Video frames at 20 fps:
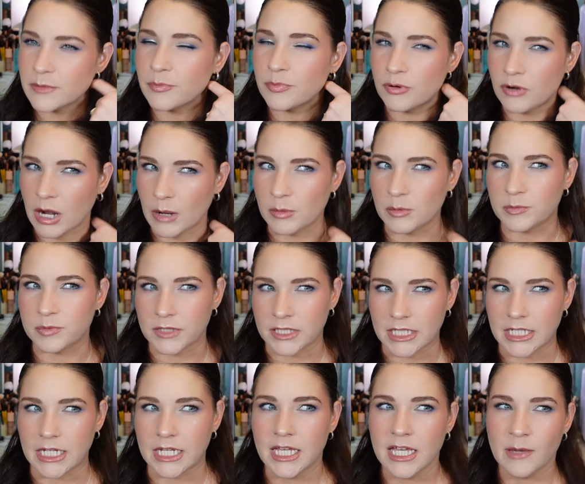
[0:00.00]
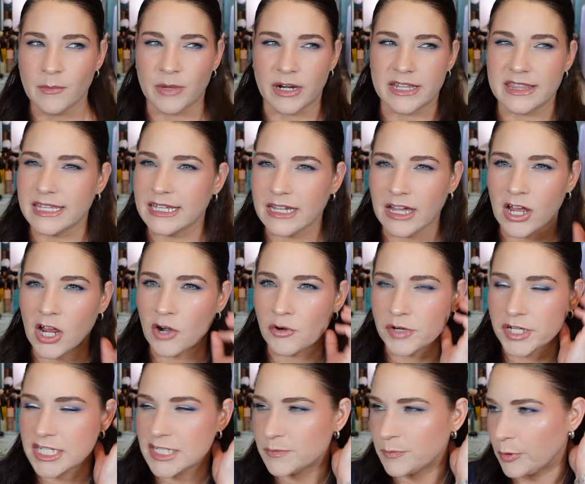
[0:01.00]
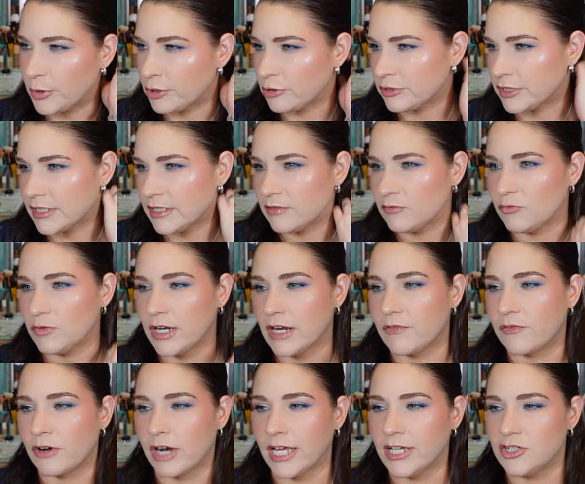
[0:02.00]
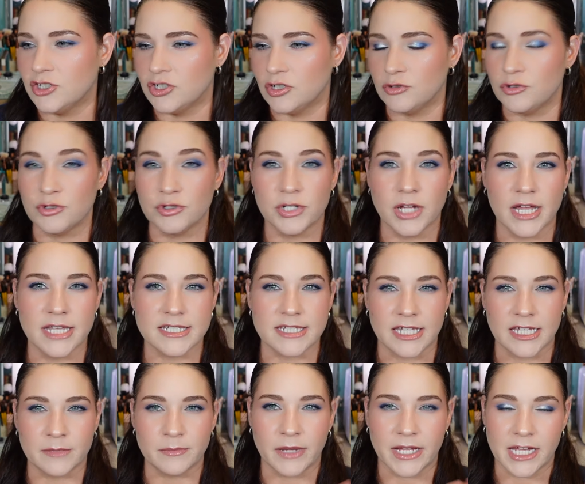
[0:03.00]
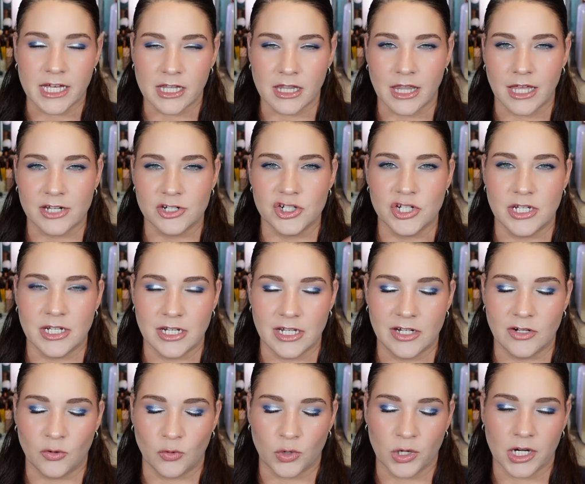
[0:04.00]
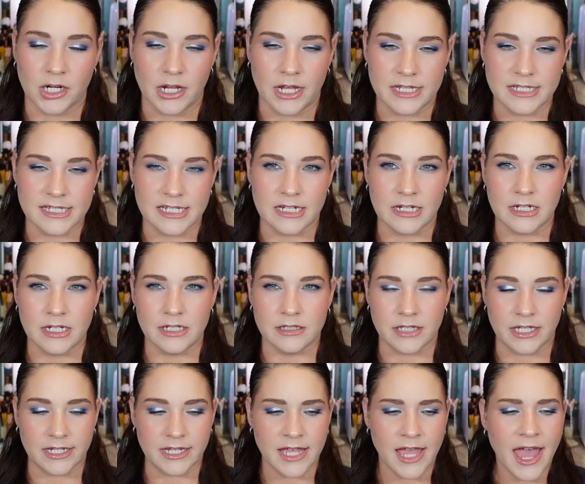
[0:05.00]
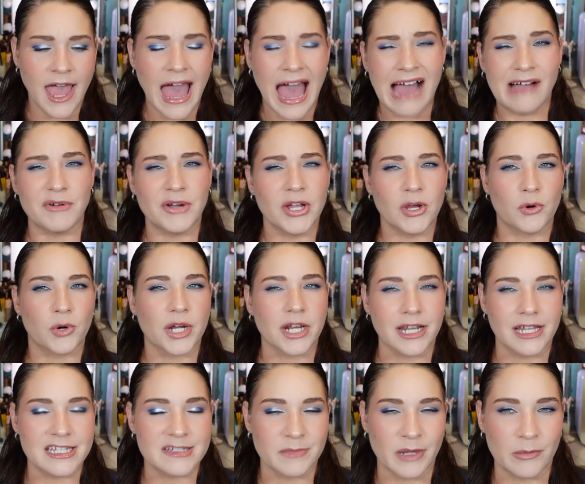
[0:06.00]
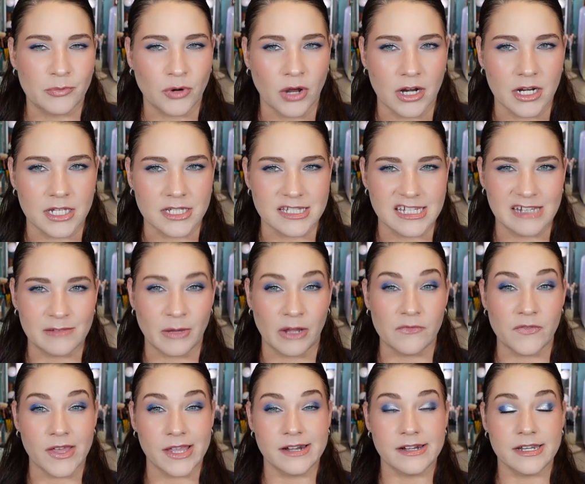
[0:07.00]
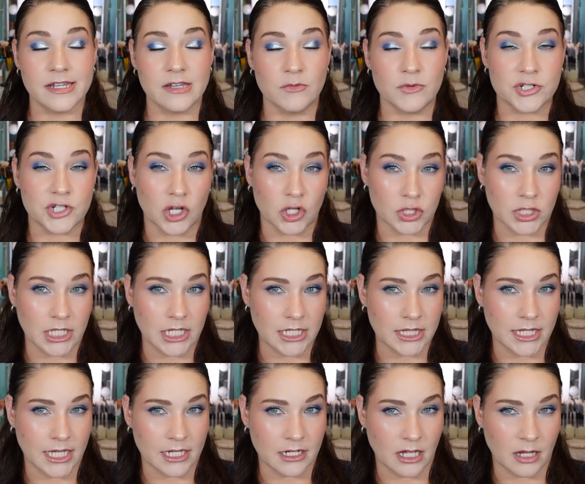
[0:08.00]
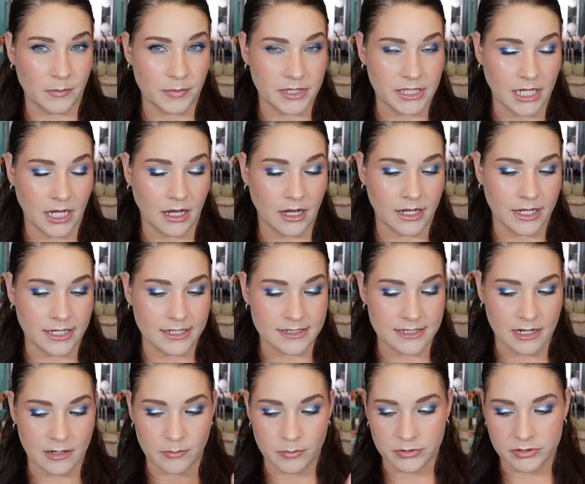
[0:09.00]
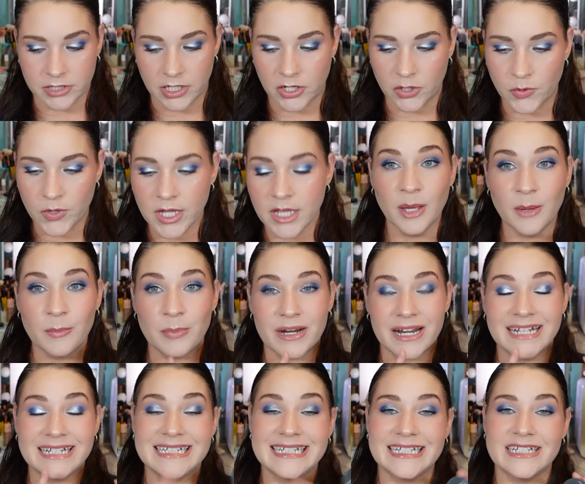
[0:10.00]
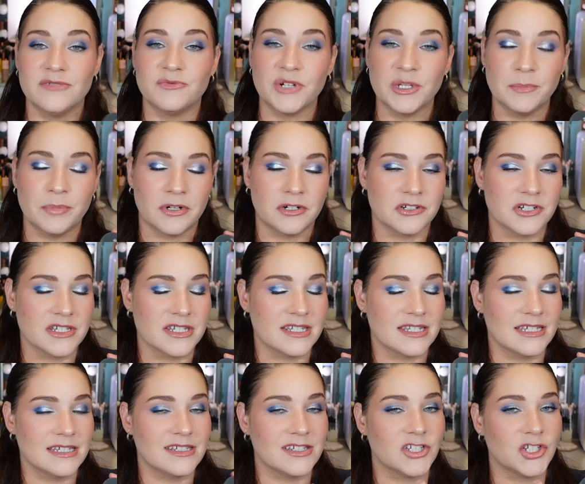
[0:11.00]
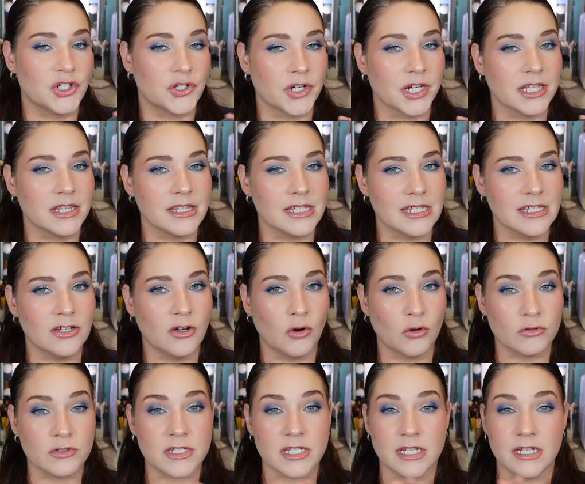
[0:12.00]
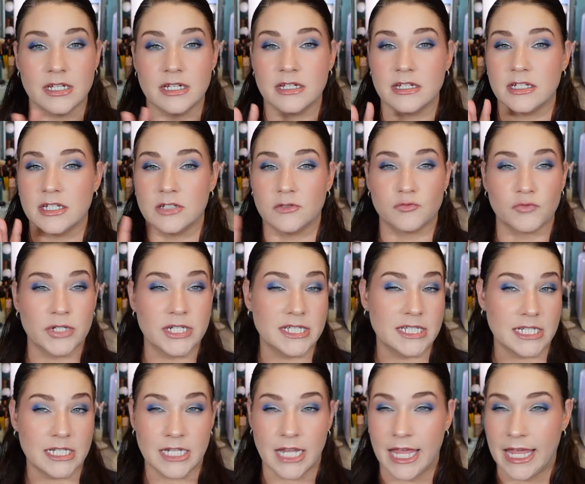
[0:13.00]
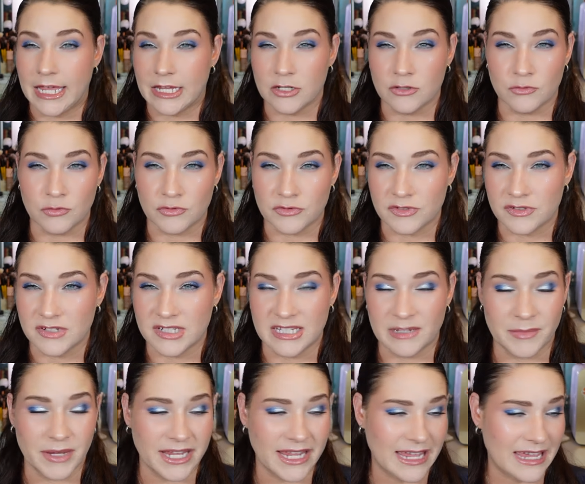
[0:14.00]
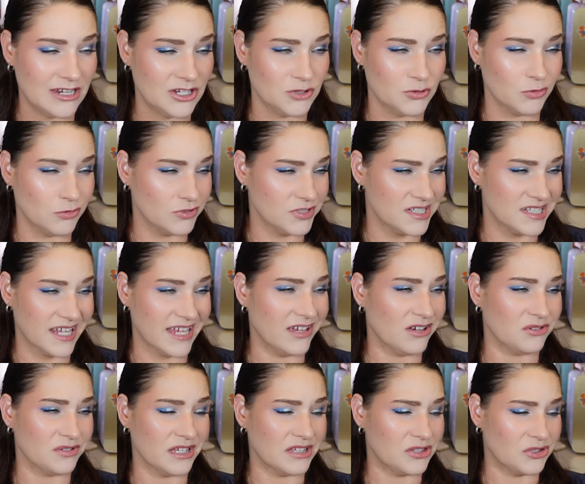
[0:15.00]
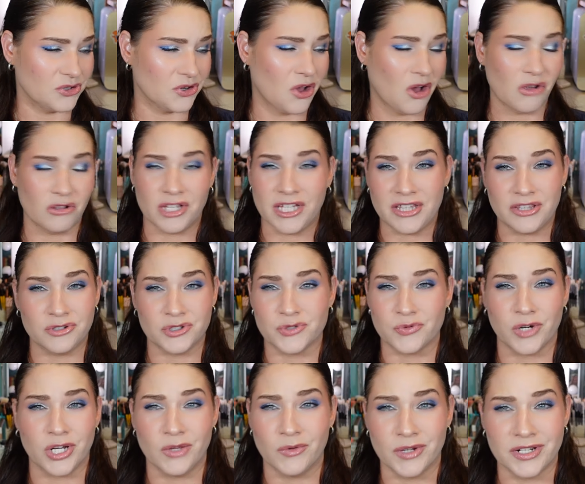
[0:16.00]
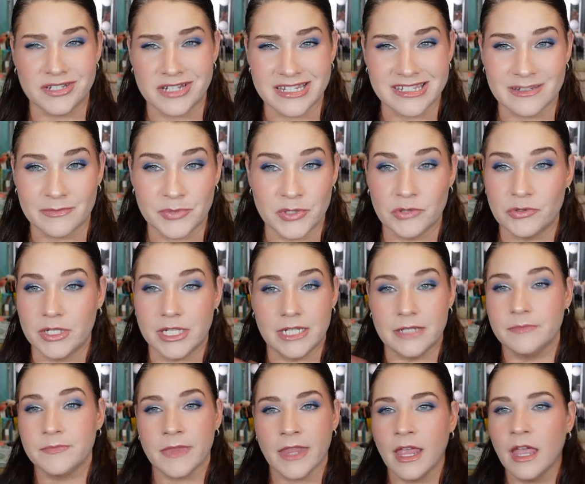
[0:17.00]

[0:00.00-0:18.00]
Probably, but I think I already spoiled it whenever I showed you guys like my collection and organizing, like how I organize my products in my vanity, which I'll link that up in the eye and down below. But I did repurchase this during the Ulta recent annual, semi-annual sale that they're calling their 21 Days of Beauty.